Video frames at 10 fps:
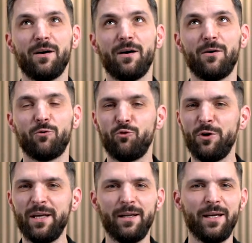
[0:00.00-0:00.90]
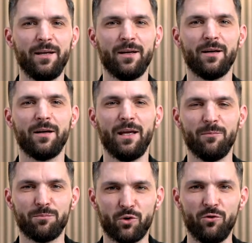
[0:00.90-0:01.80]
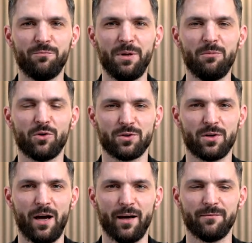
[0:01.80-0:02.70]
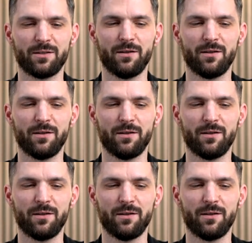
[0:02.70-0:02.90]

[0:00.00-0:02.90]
really improve people's lives